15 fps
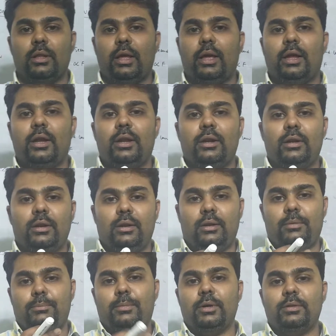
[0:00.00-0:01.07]
and
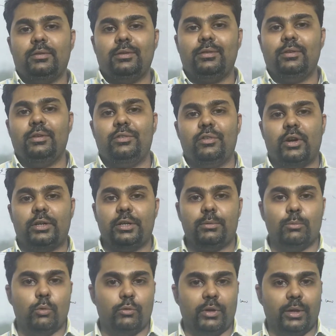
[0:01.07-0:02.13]
bus is started
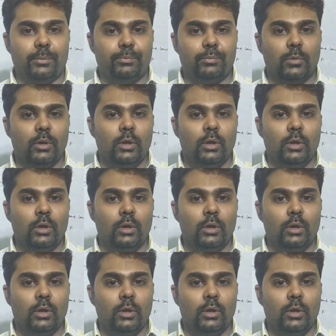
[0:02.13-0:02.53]
moving.